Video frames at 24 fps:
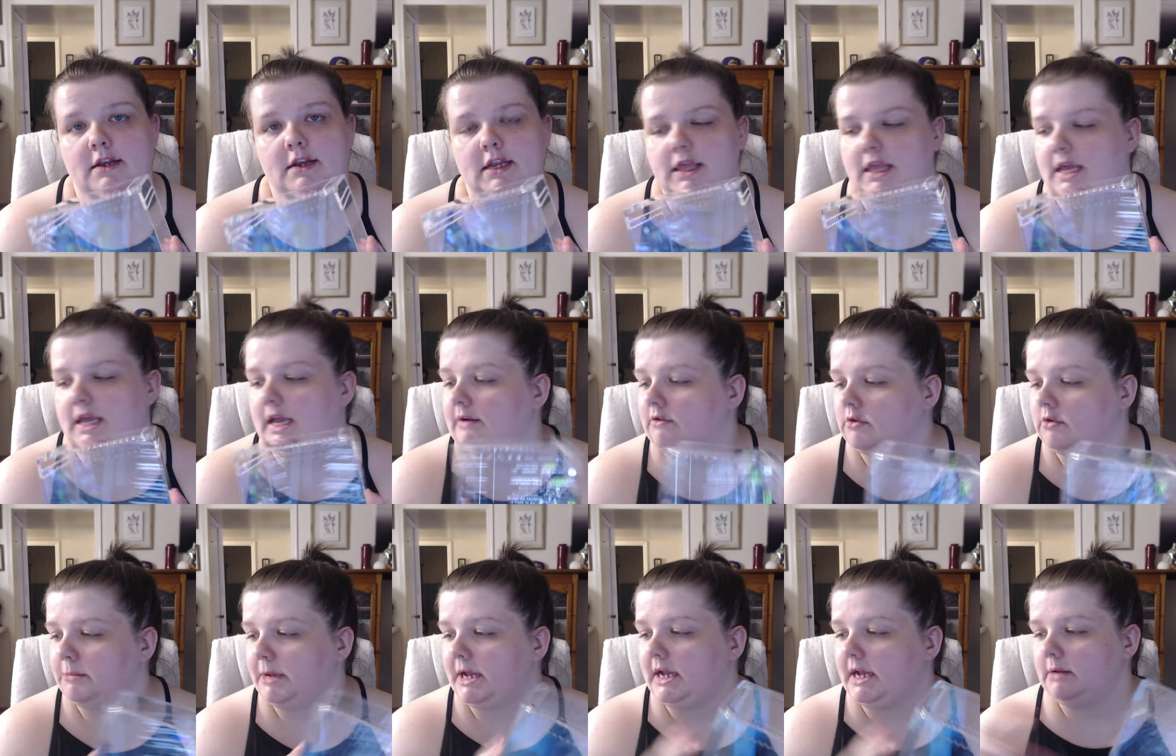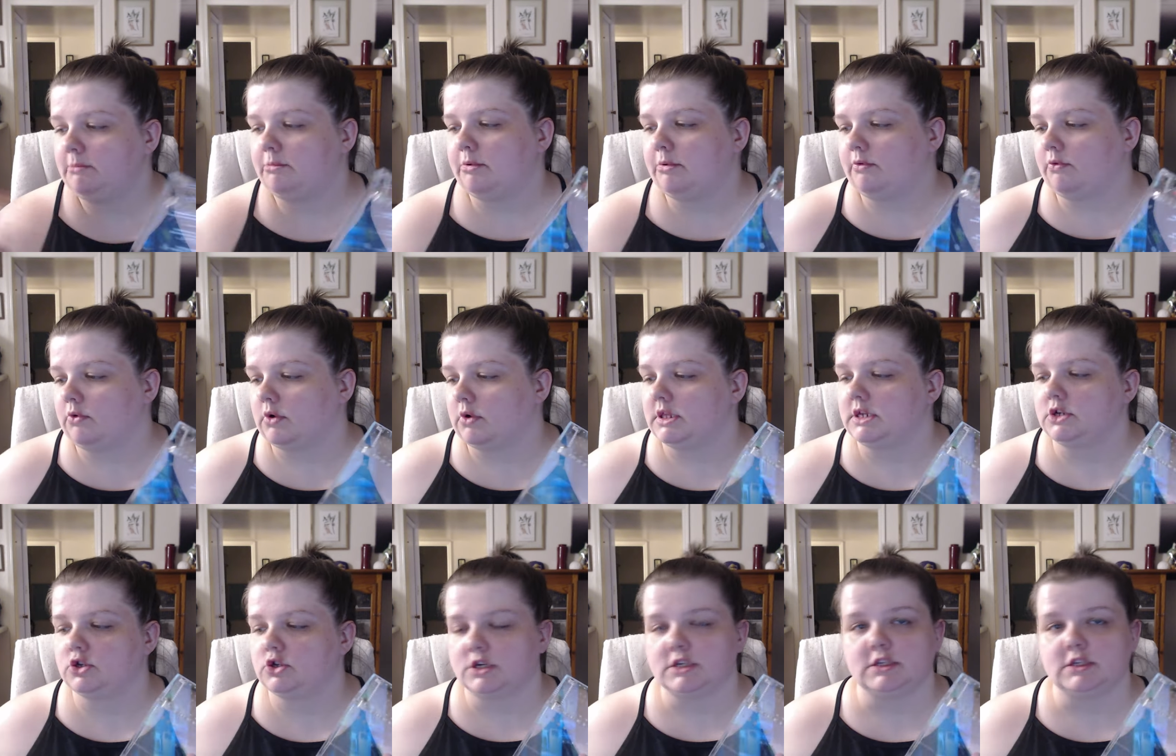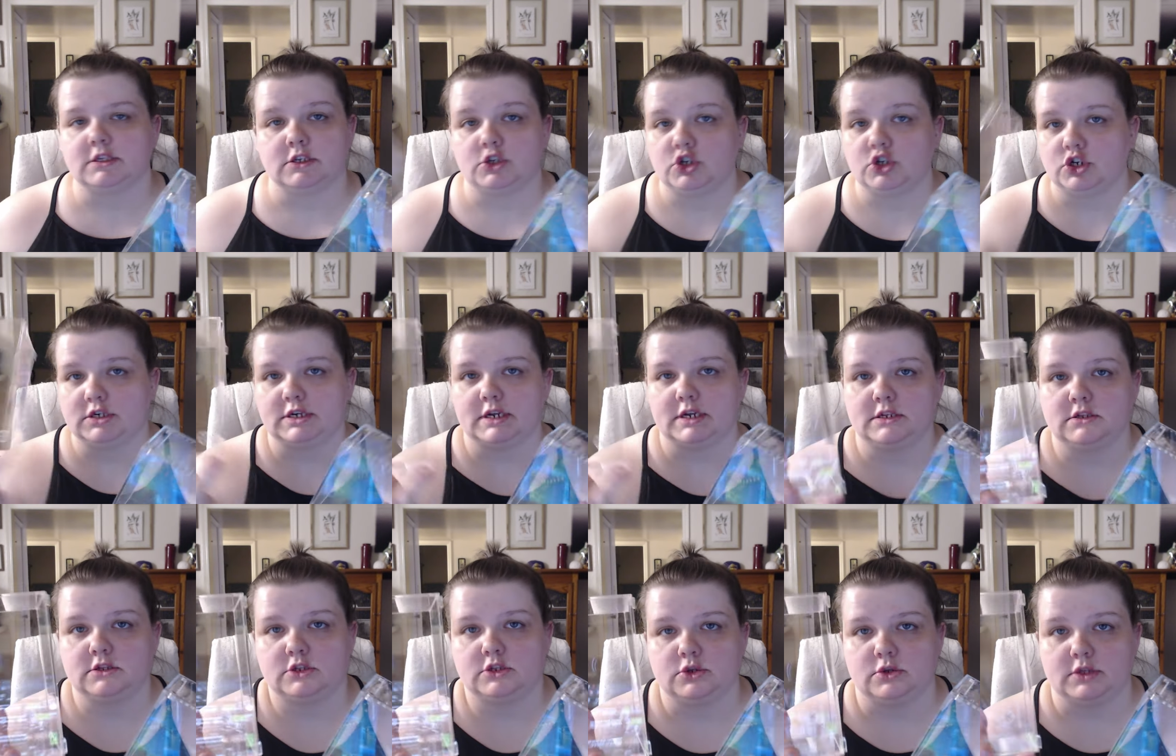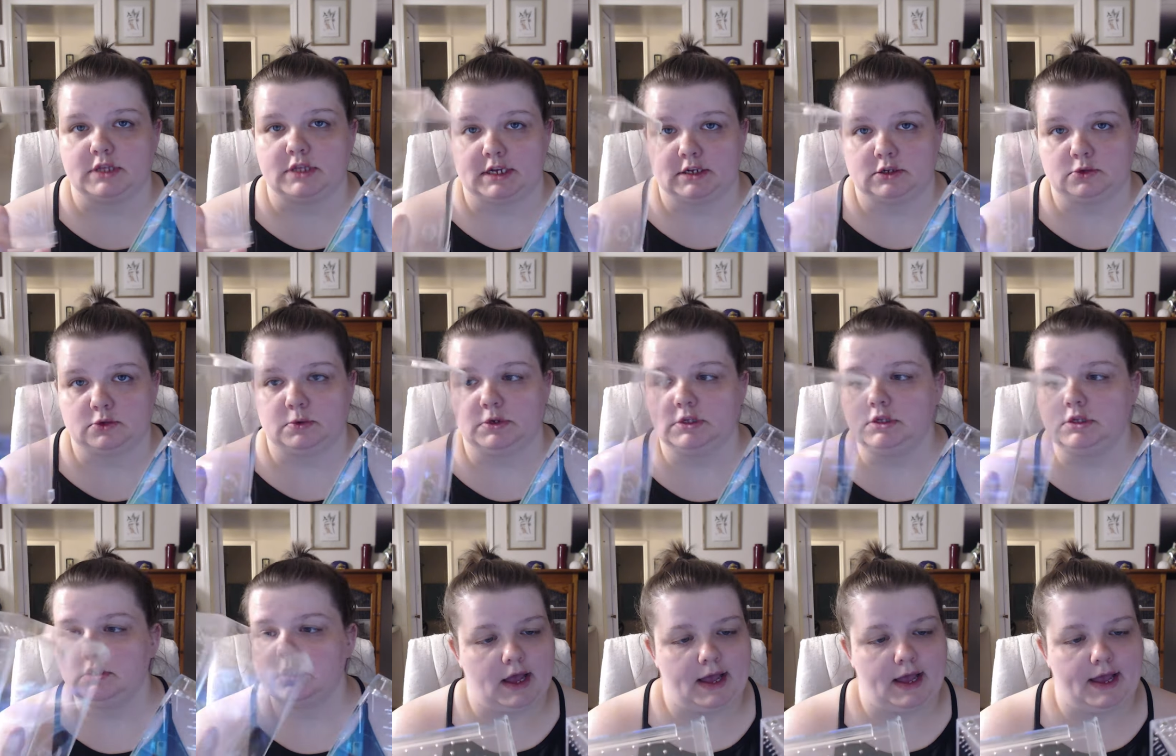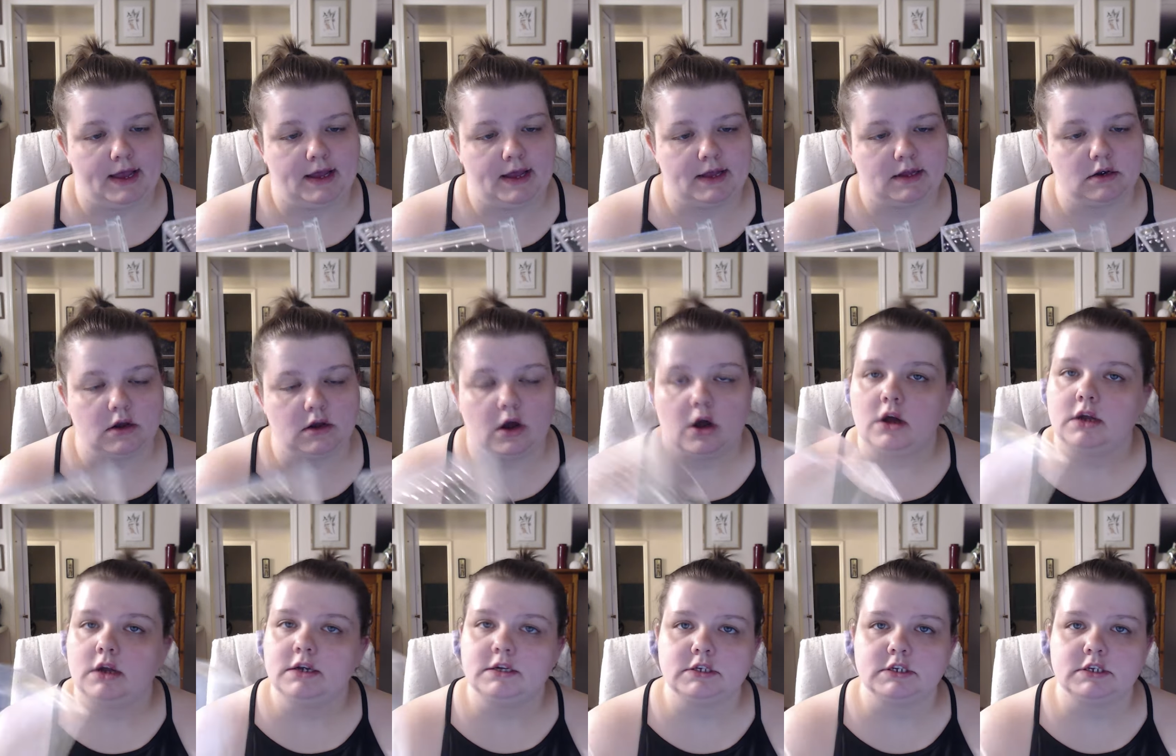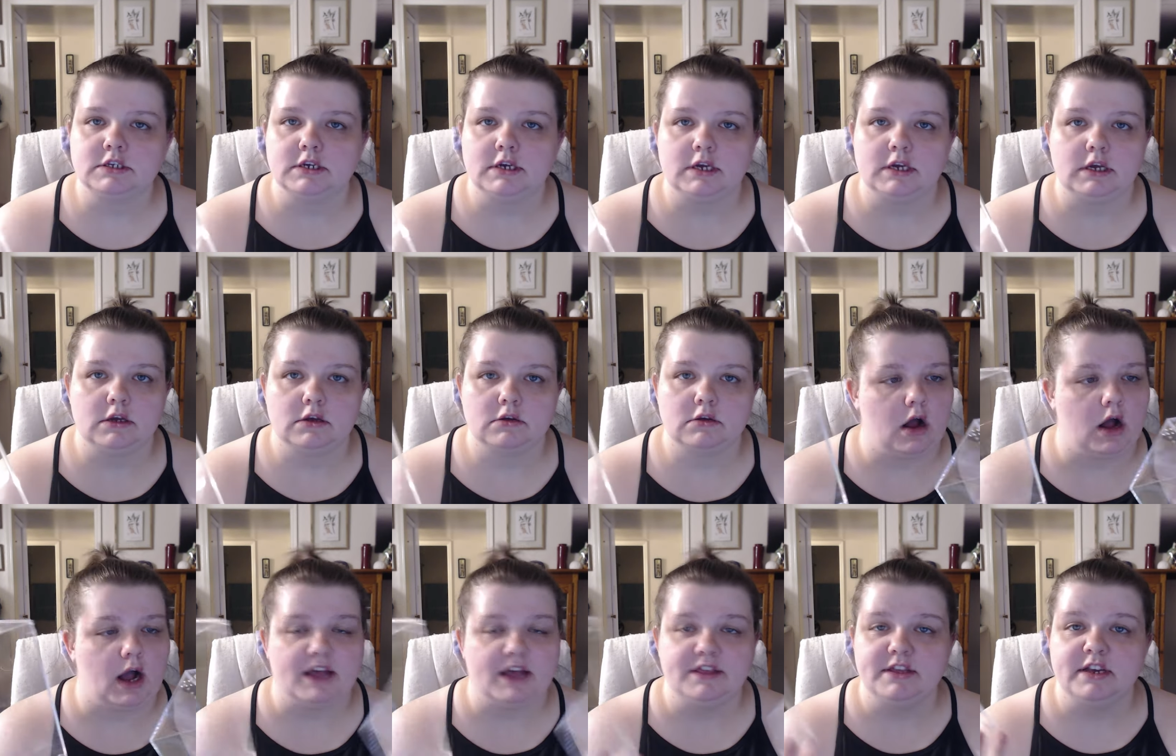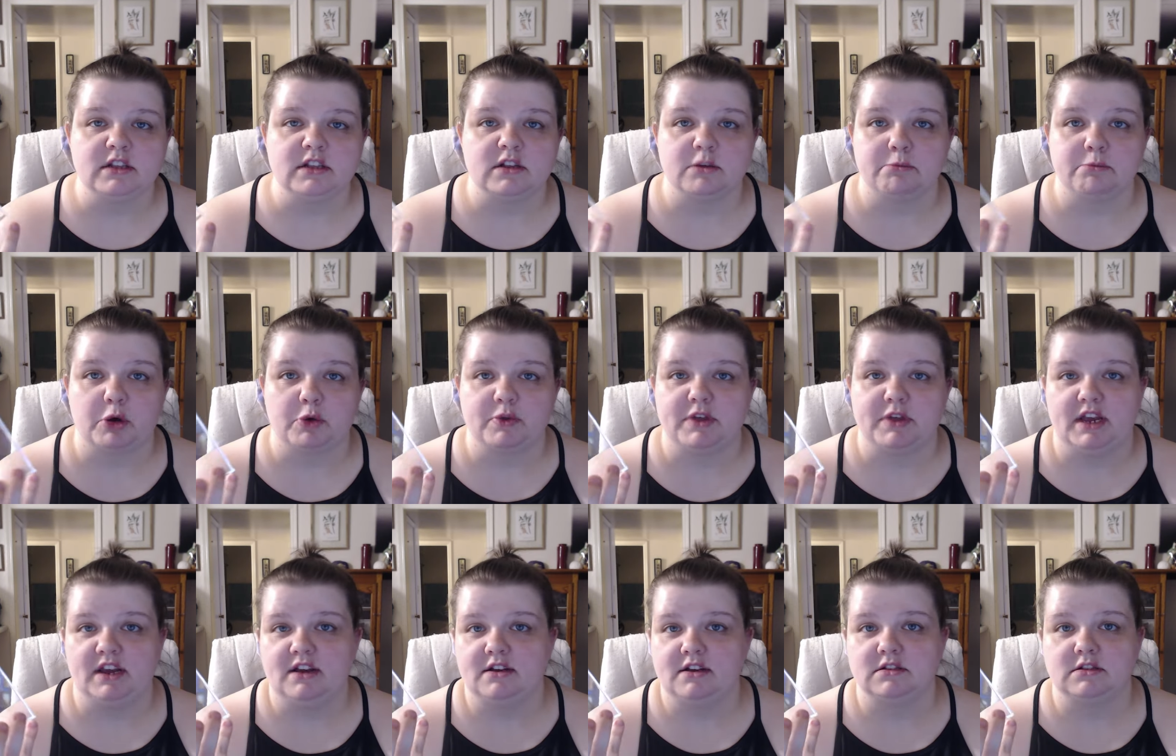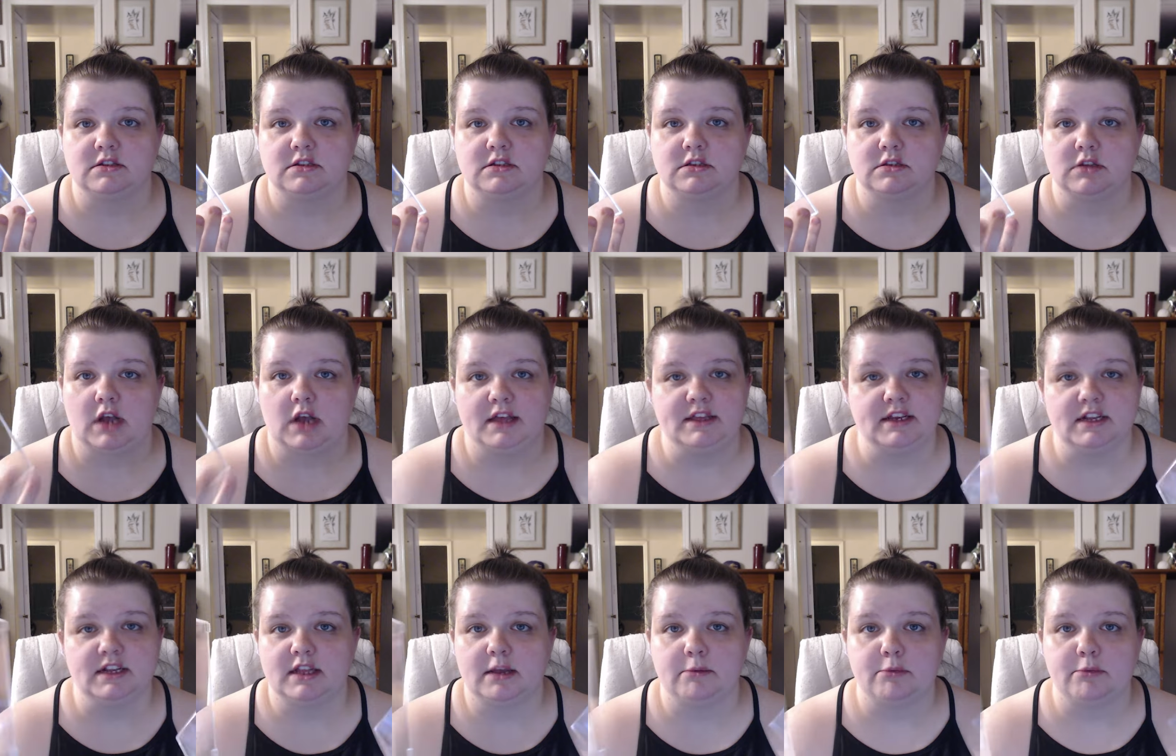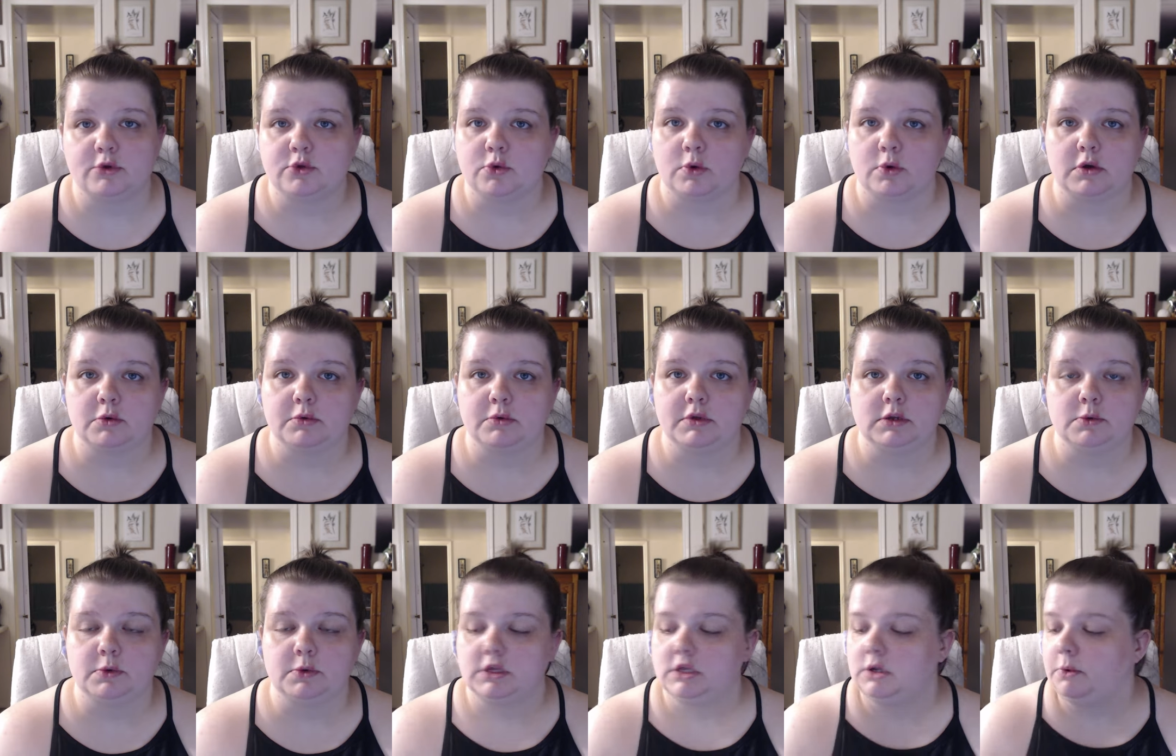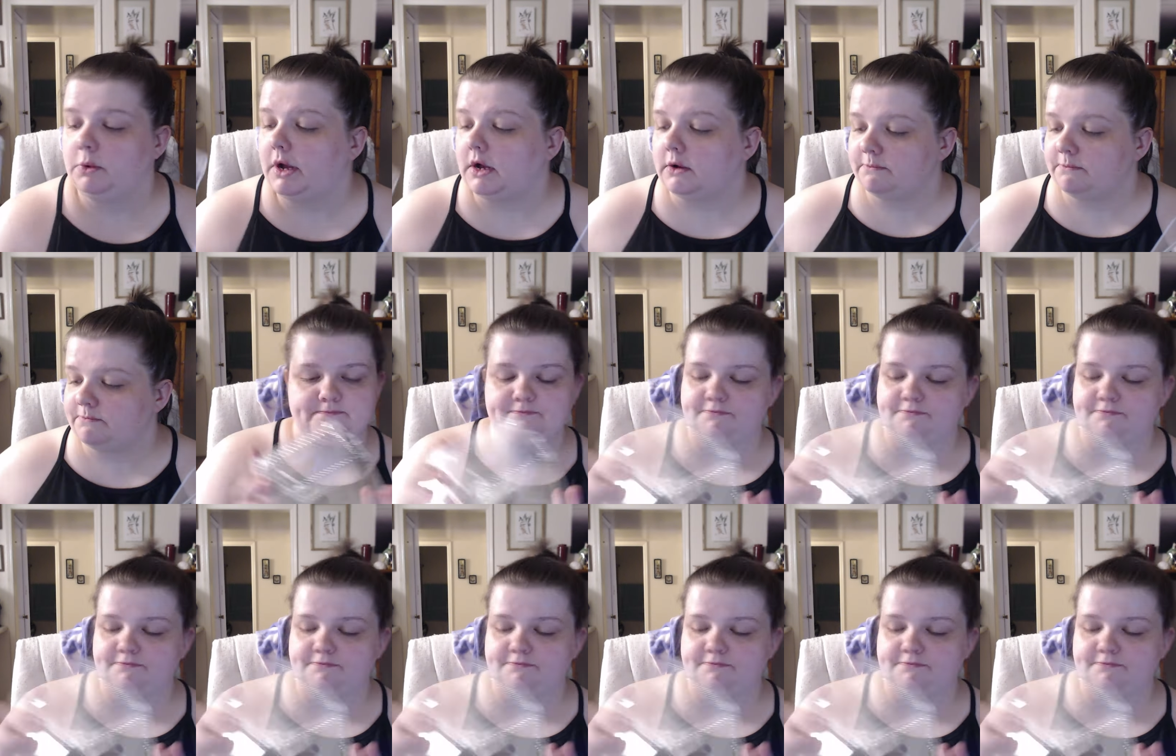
that they ever made before they transitioned into these ones. And honestly, I think they're both hits. I think they both work really, really well.